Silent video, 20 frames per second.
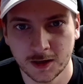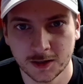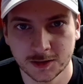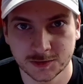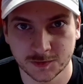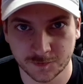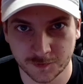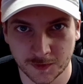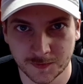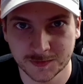
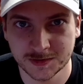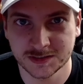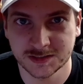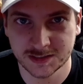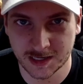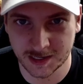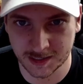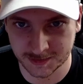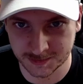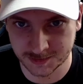So from these
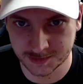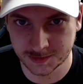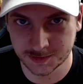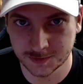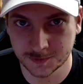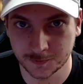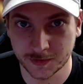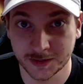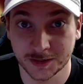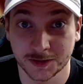tests,
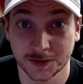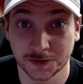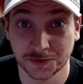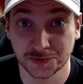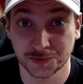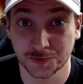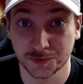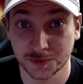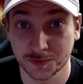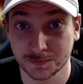we can
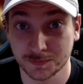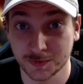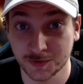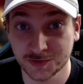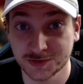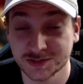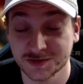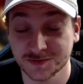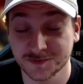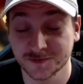conclude that
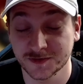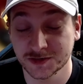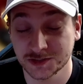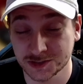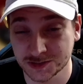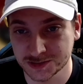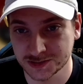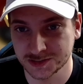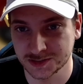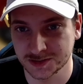boost
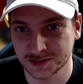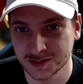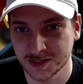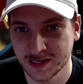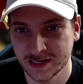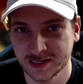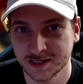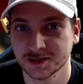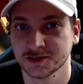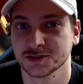efficiency
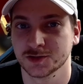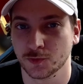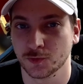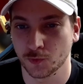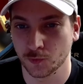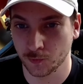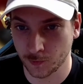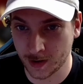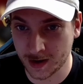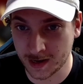is
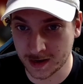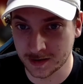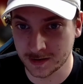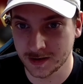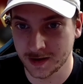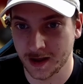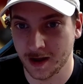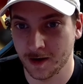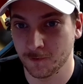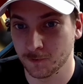the rate
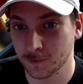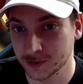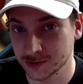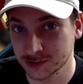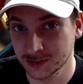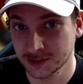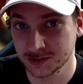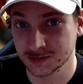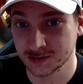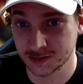at
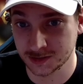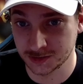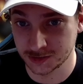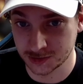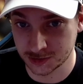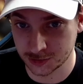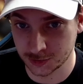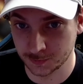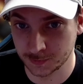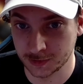which it's
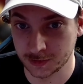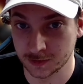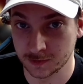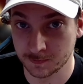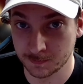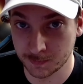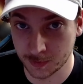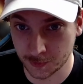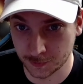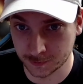consuming the
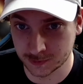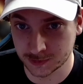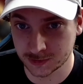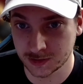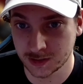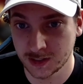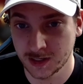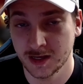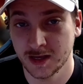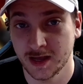
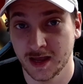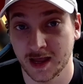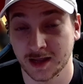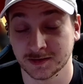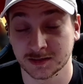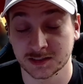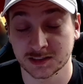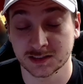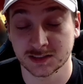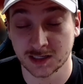boost,
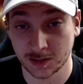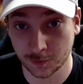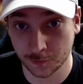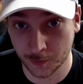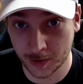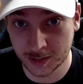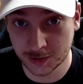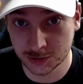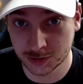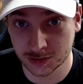and
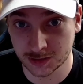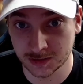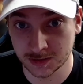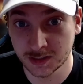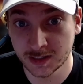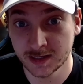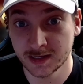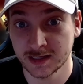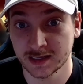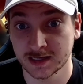acceleration
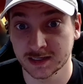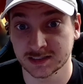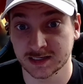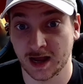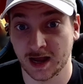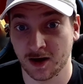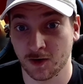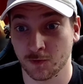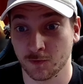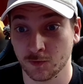is
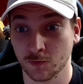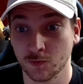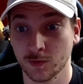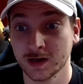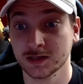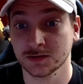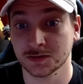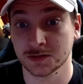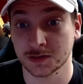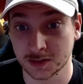how
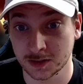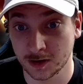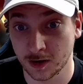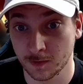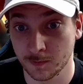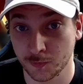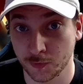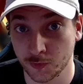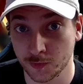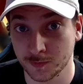quickly
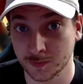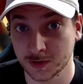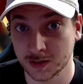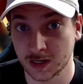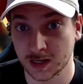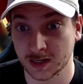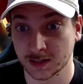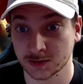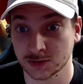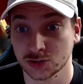a broom
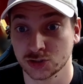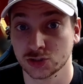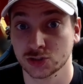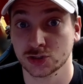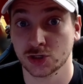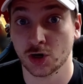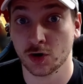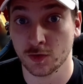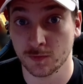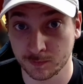can
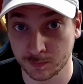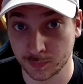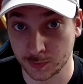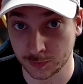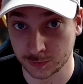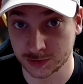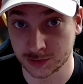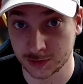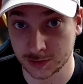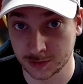start
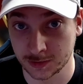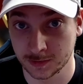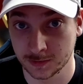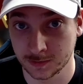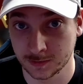boosting.